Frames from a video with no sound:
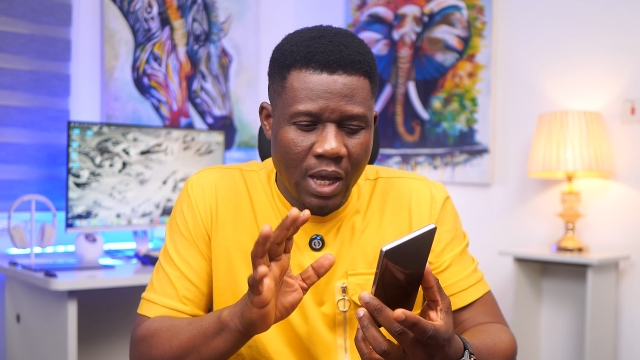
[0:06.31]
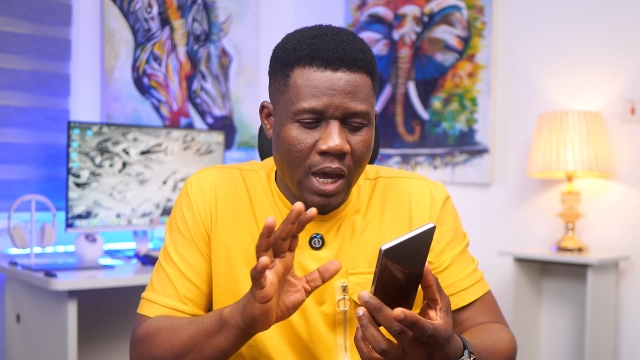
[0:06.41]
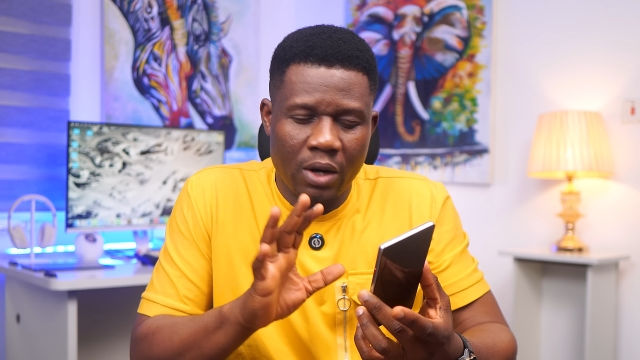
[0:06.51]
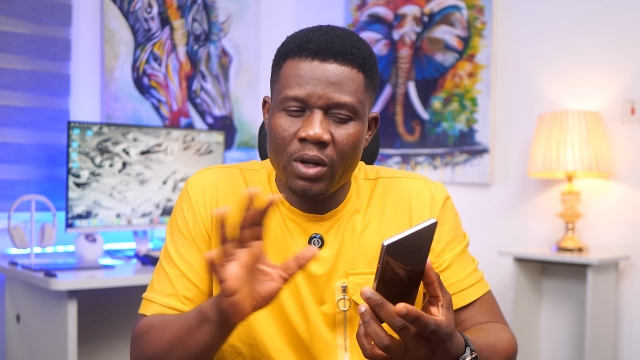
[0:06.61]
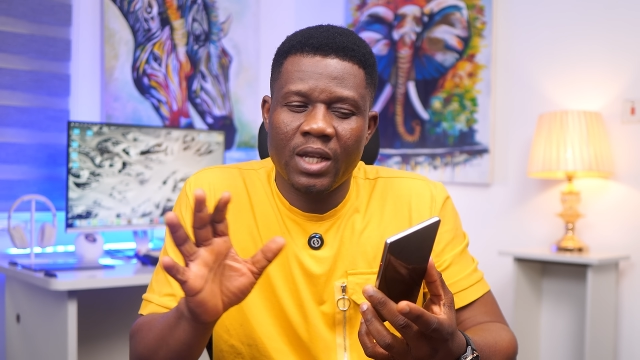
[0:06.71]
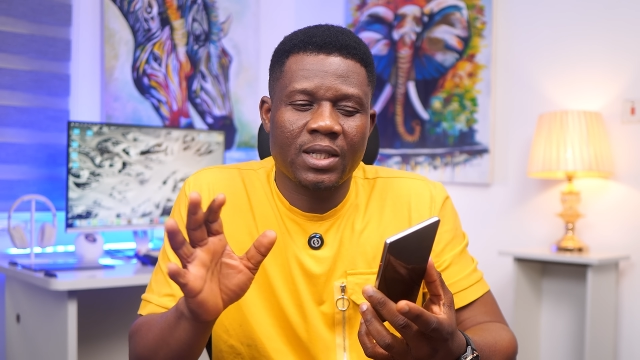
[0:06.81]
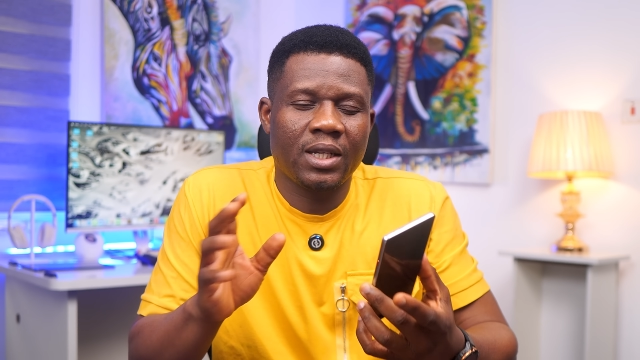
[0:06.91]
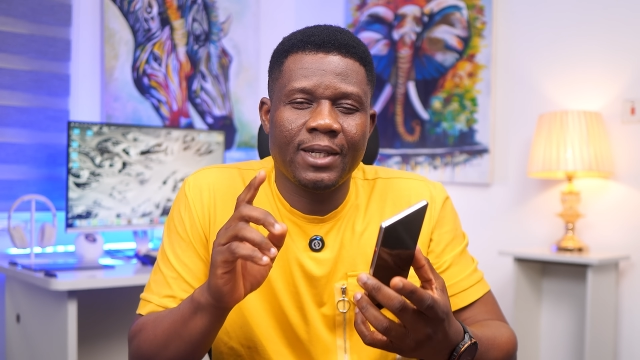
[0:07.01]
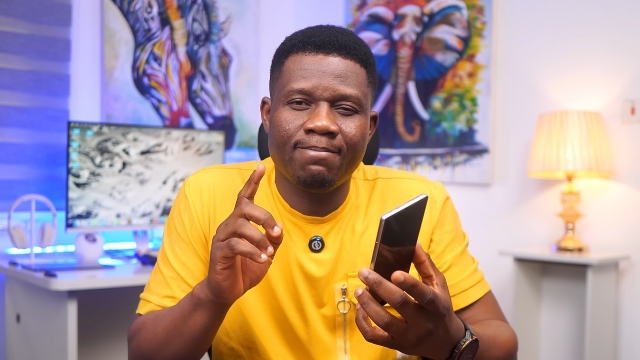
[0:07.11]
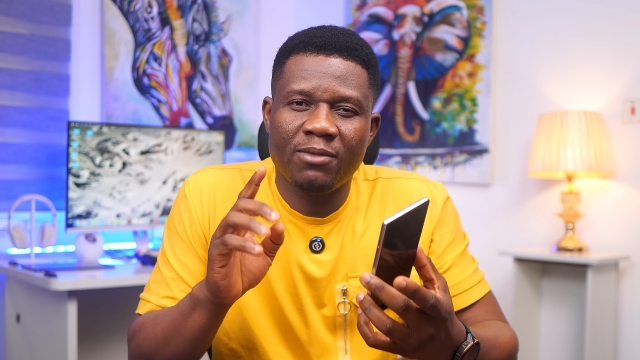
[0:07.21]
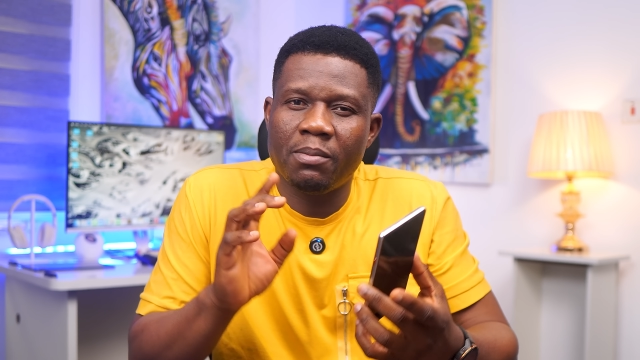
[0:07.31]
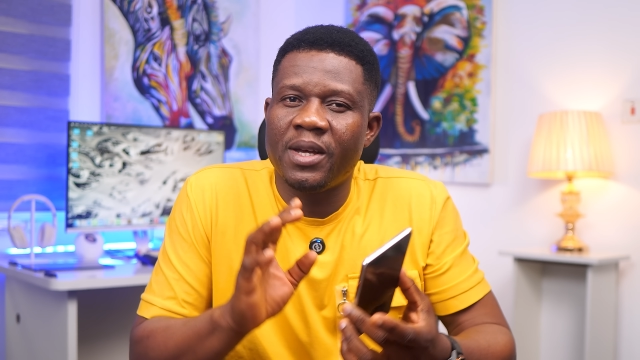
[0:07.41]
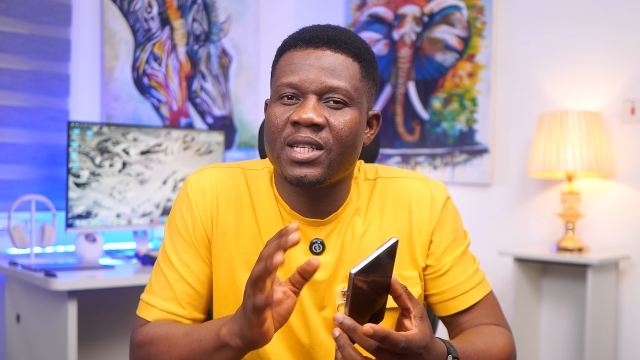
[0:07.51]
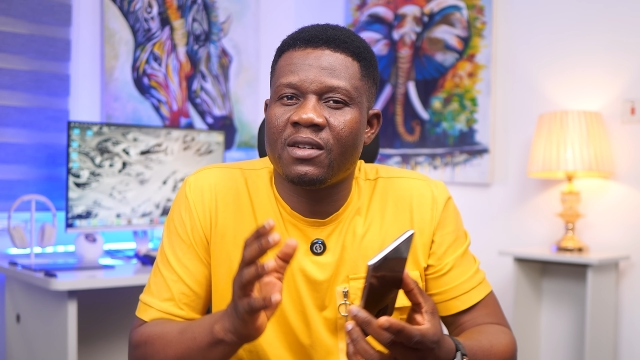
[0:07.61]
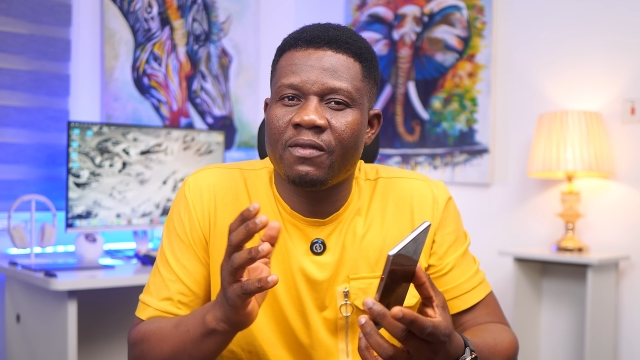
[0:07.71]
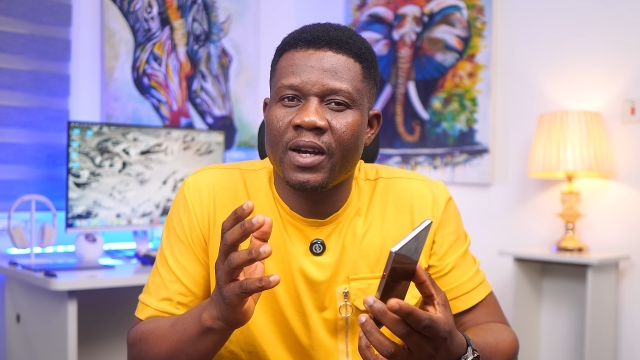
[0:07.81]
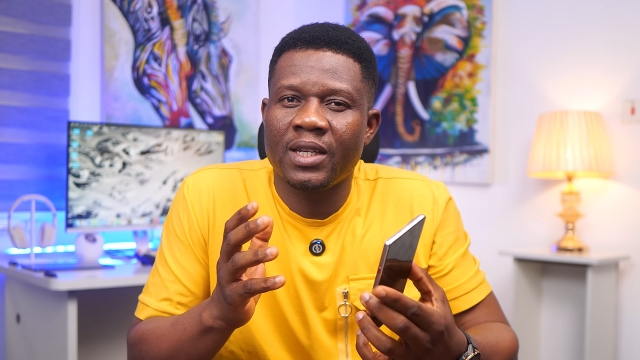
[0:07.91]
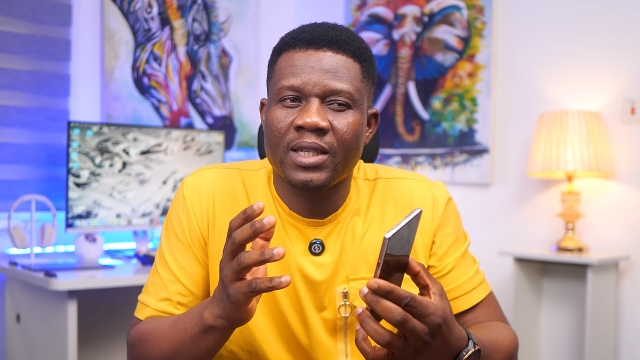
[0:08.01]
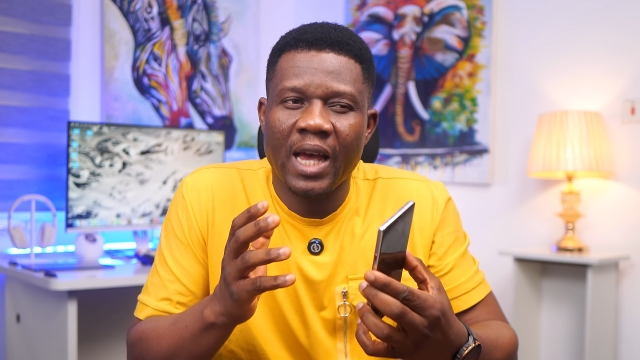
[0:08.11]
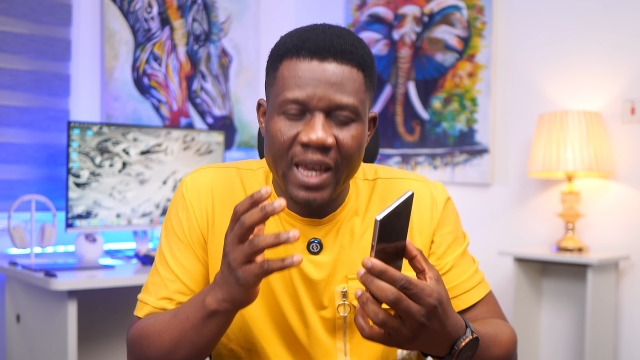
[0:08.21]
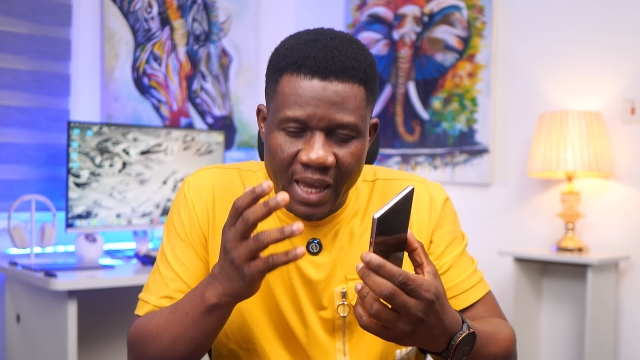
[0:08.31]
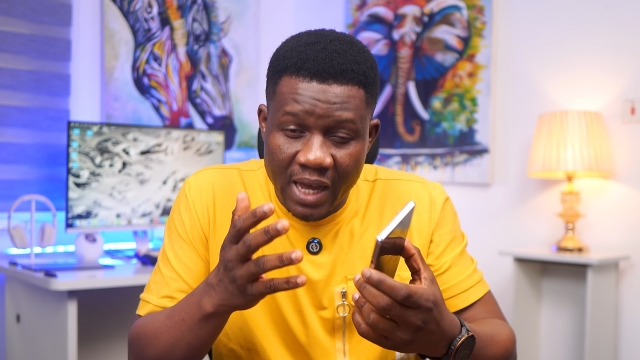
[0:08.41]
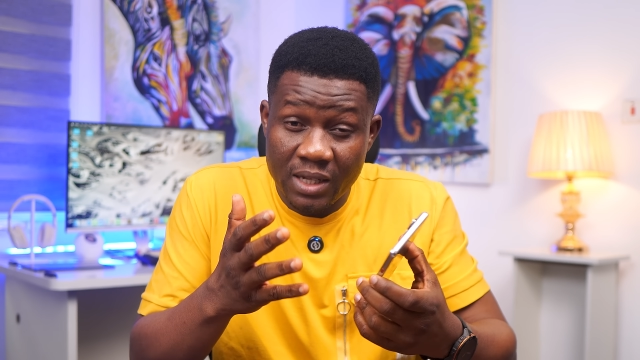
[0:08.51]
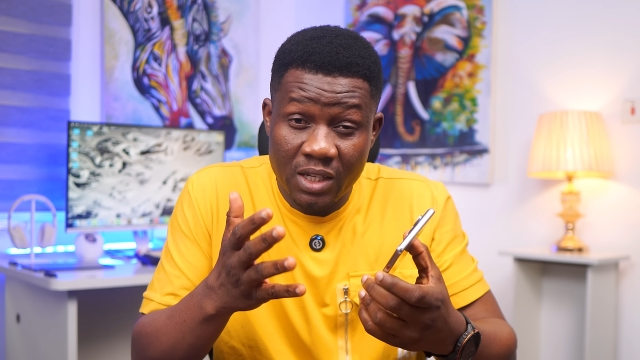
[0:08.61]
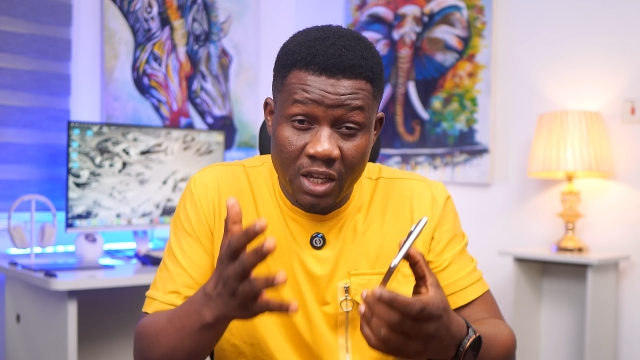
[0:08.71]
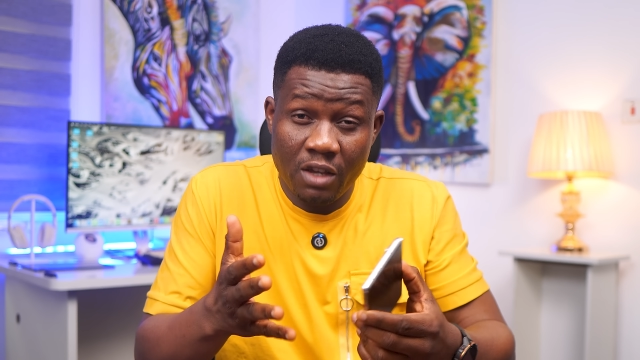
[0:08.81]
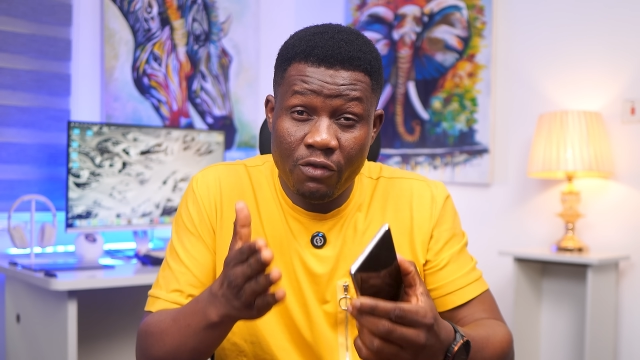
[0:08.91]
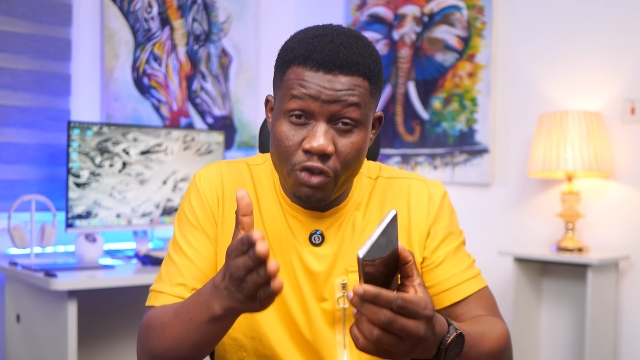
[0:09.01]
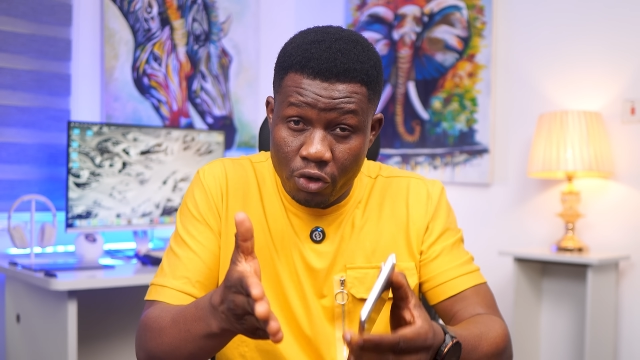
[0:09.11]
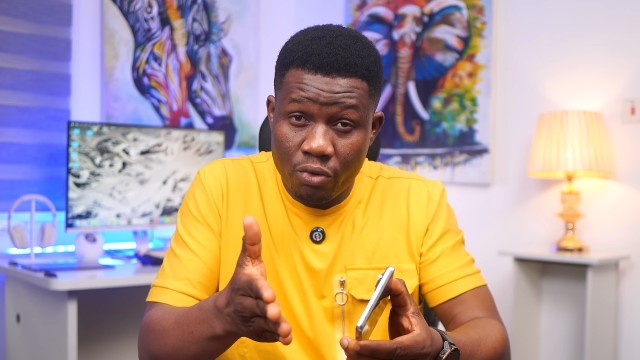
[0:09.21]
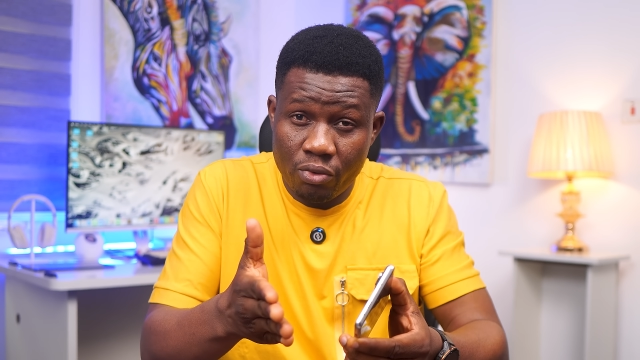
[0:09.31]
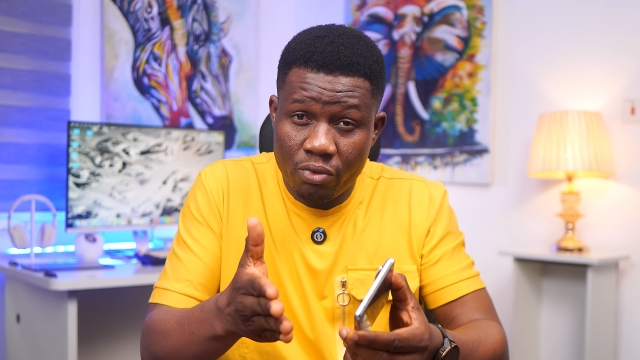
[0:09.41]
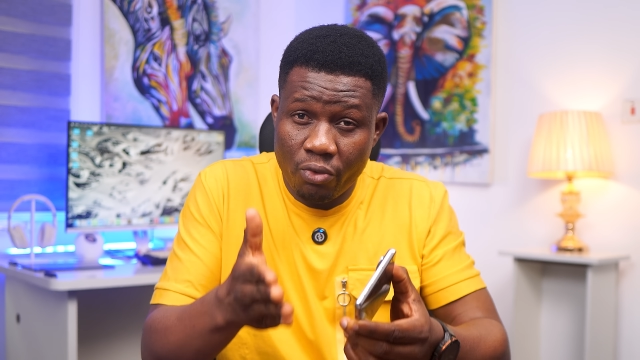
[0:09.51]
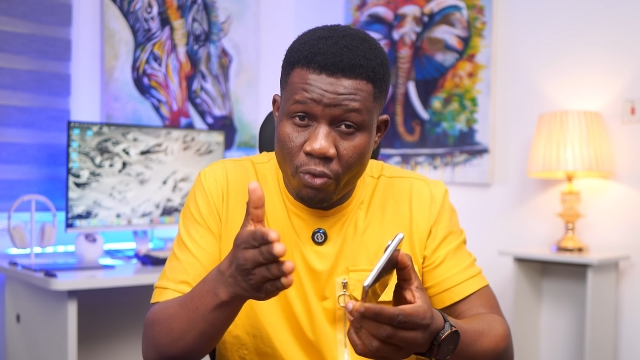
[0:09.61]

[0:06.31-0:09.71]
And honestly, the best advice I can give you